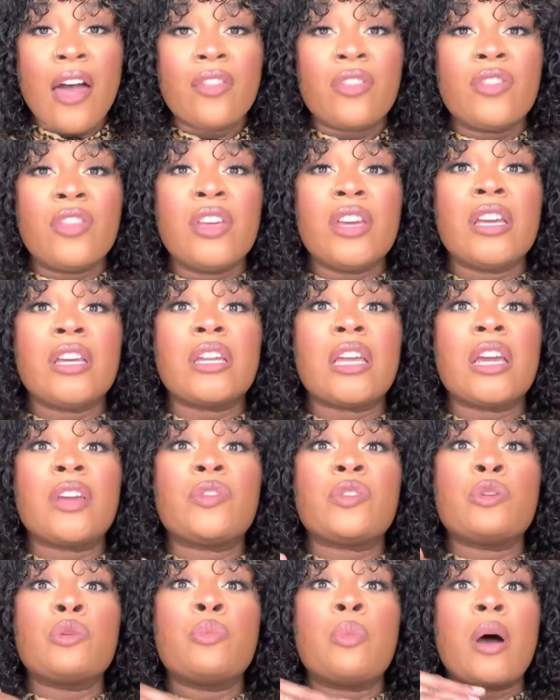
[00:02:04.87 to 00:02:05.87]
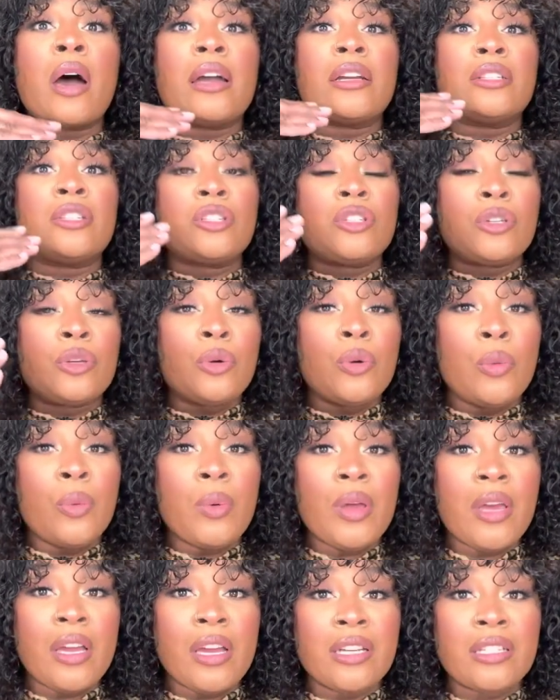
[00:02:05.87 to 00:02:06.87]
Then if you buy two
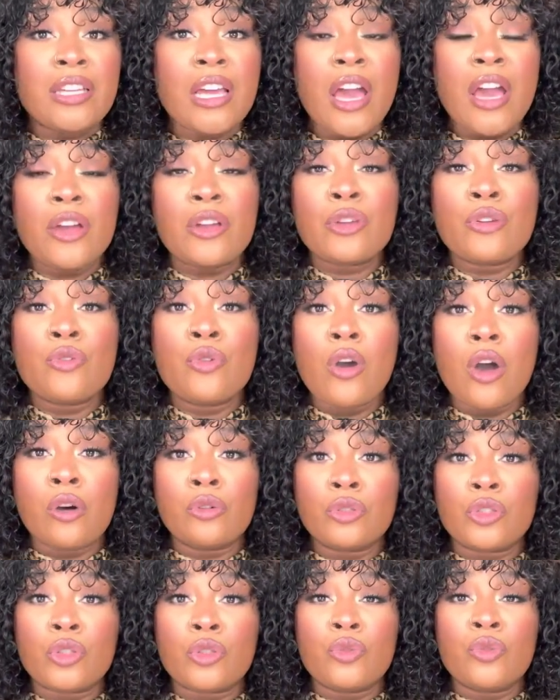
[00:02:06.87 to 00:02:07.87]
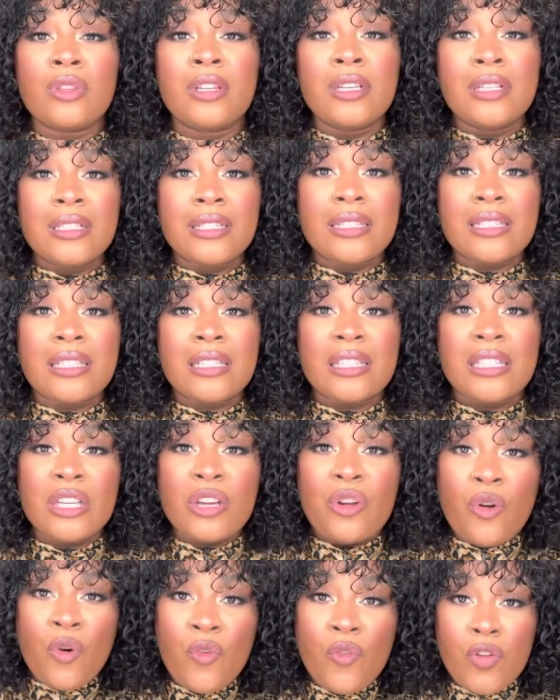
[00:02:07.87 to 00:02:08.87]
wigs, you go to the
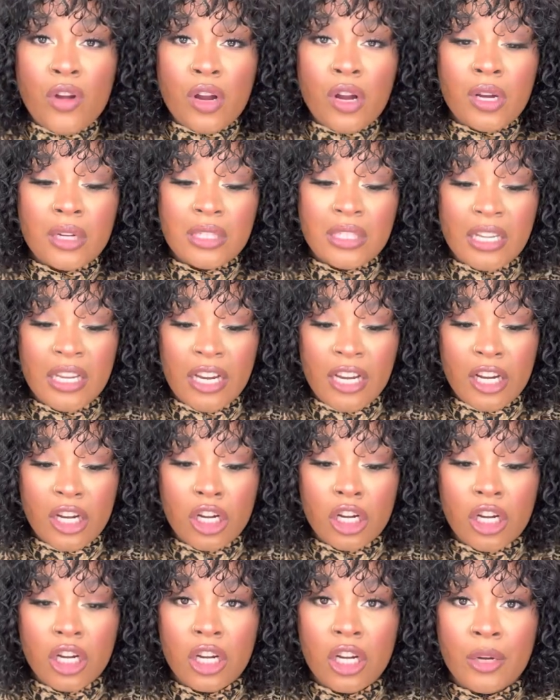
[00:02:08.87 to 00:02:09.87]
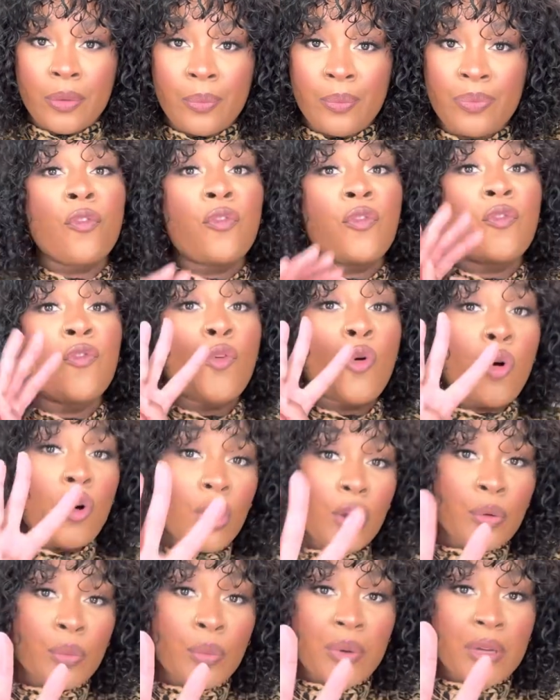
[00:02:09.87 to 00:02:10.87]
silver tier.
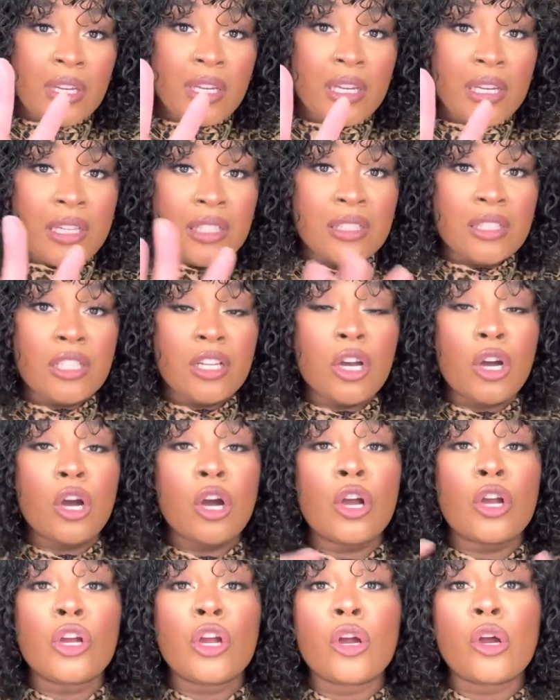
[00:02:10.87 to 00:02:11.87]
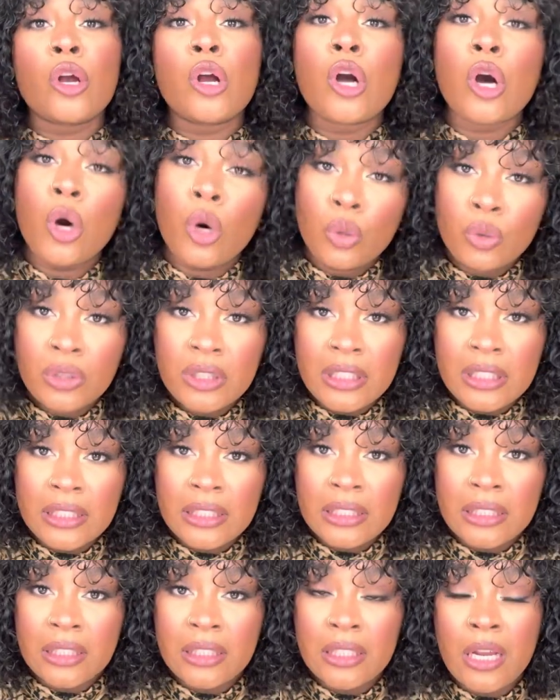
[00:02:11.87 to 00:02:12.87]
Four wigs, you're
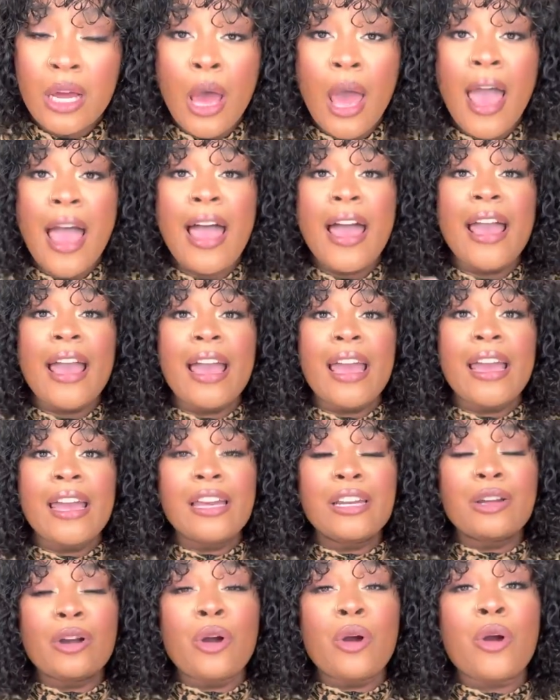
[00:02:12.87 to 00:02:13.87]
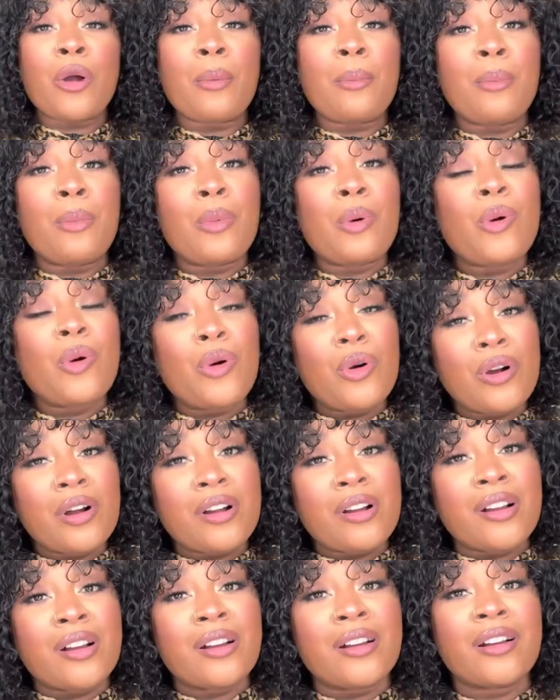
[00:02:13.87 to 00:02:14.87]
golden. Eight or
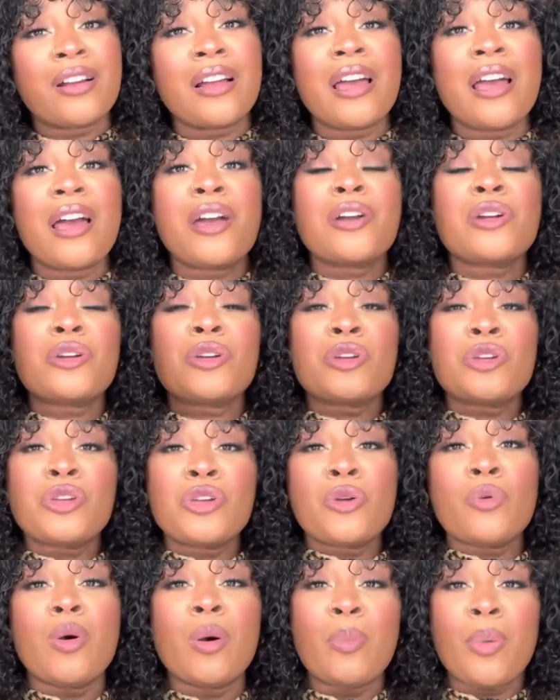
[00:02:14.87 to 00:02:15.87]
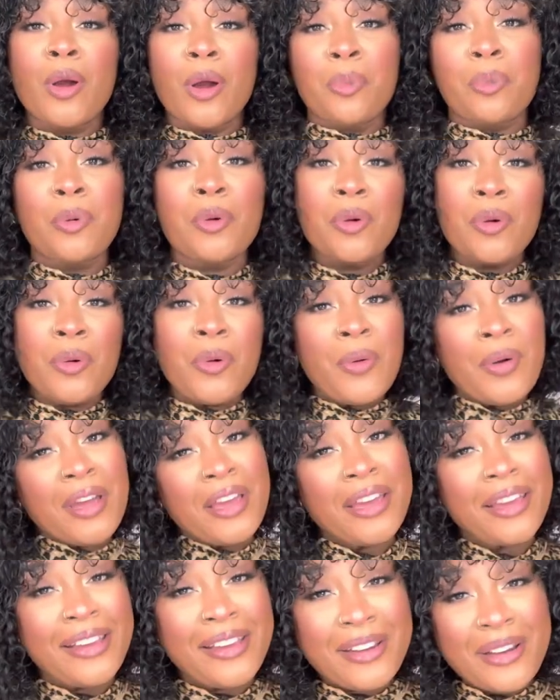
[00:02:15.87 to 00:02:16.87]
more, you a purple
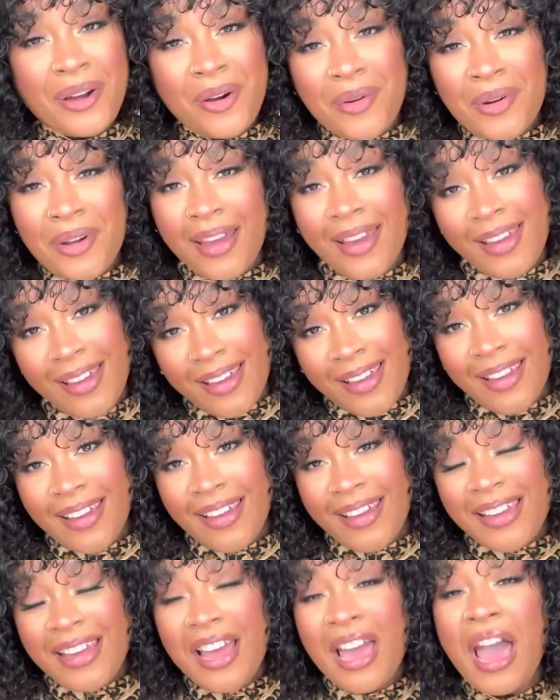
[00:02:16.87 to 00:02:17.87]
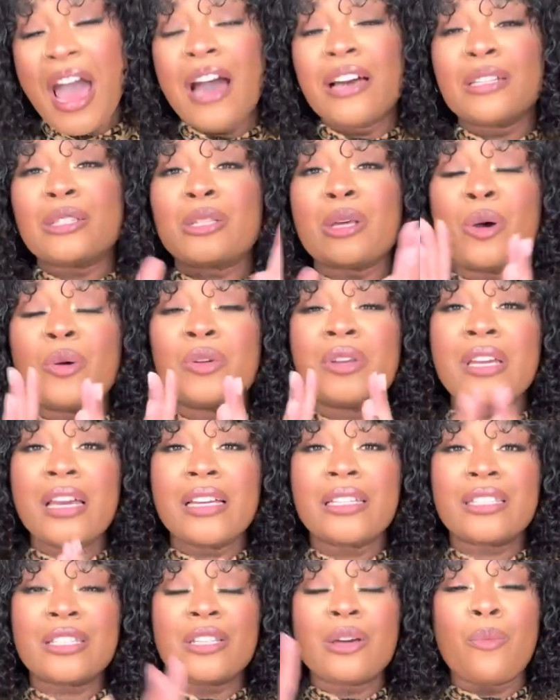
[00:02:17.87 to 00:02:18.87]
queen, okay? So
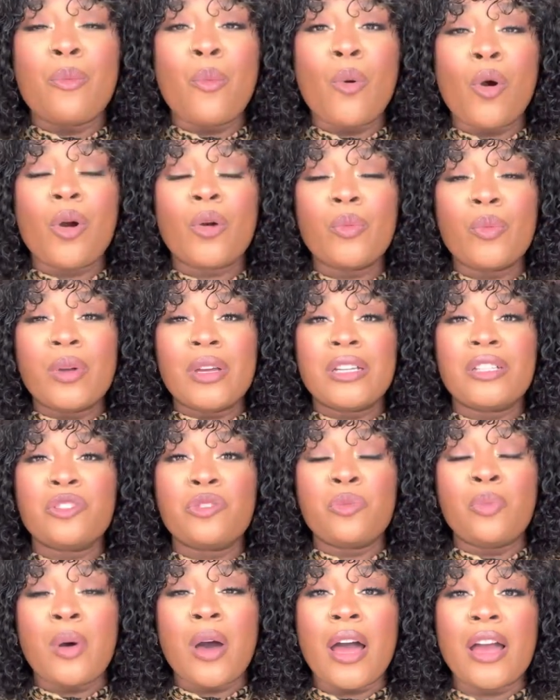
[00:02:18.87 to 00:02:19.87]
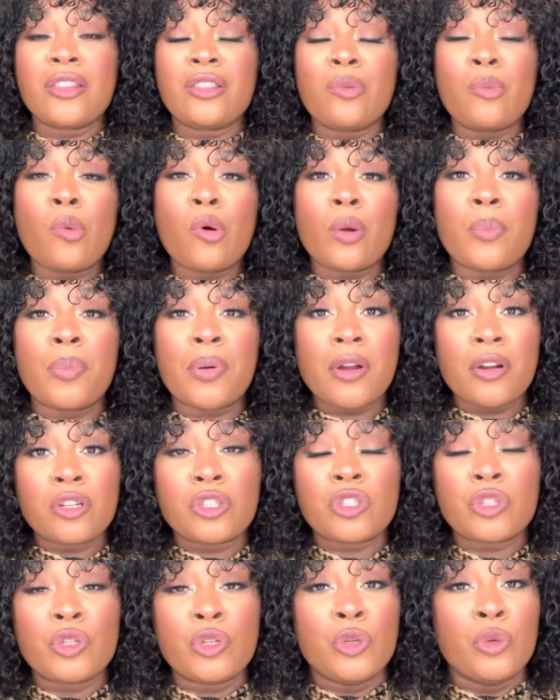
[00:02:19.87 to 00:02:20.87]
yes, the more wigs you buy, the more
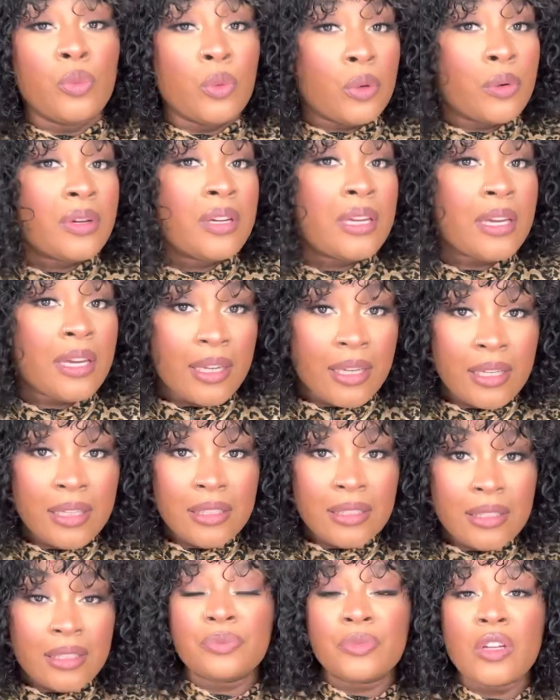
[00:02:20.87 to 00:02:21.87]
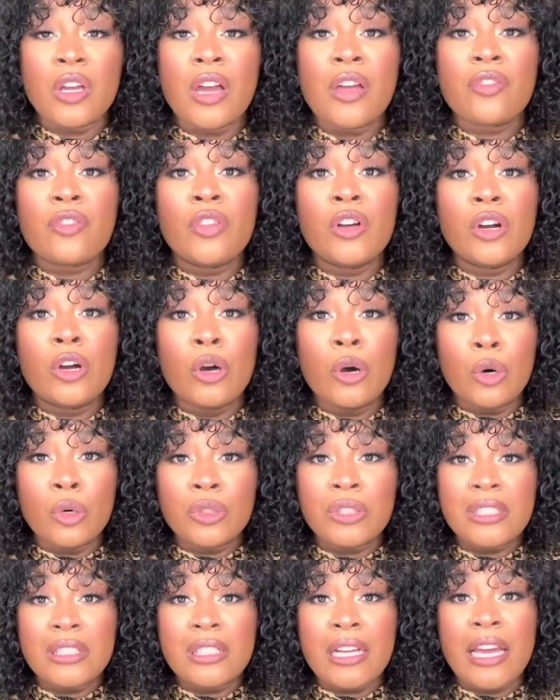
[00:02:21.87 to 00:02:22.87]
perks you will get. The
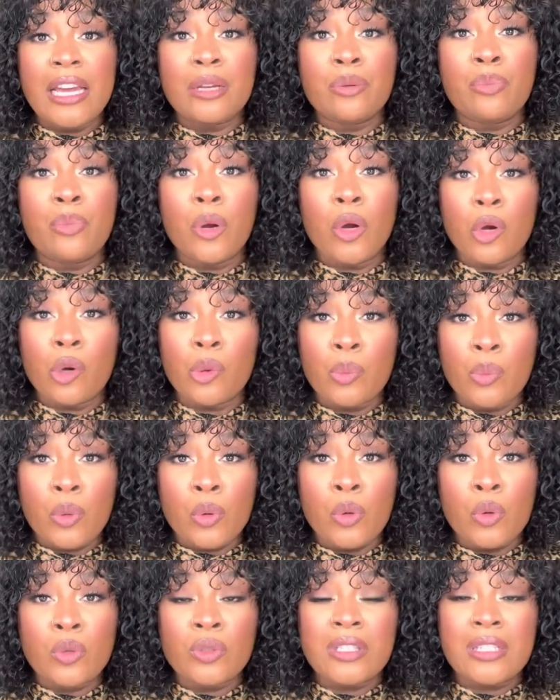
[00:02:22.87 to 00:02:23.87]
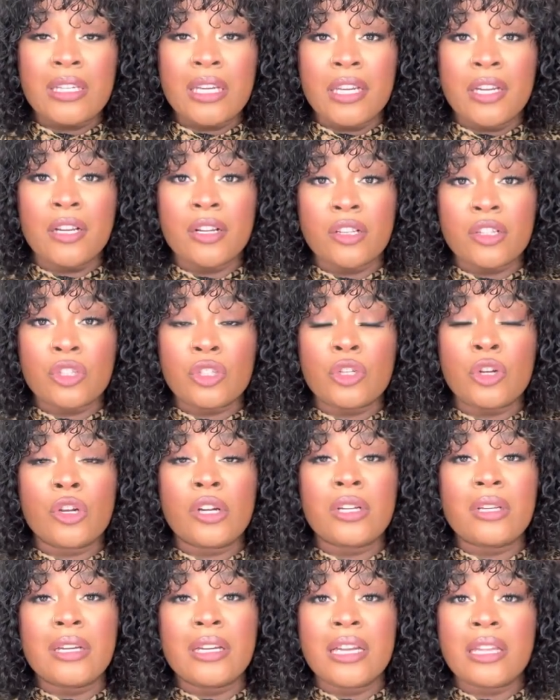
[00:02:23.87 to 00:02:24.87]
golden and purple tiers, you're
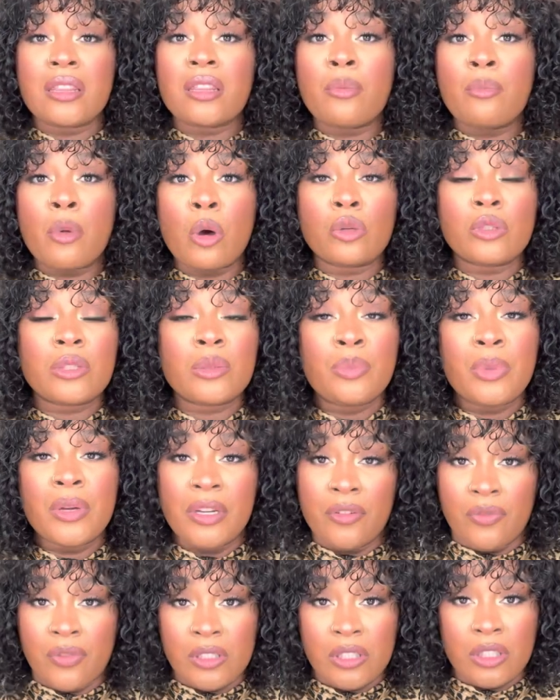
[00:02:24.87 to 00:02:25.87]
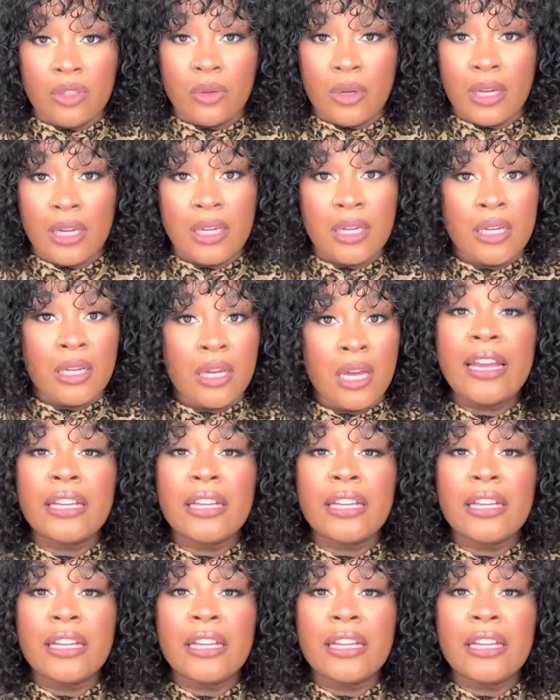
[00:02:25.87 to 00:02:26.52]
gonna get the most benefits, okay?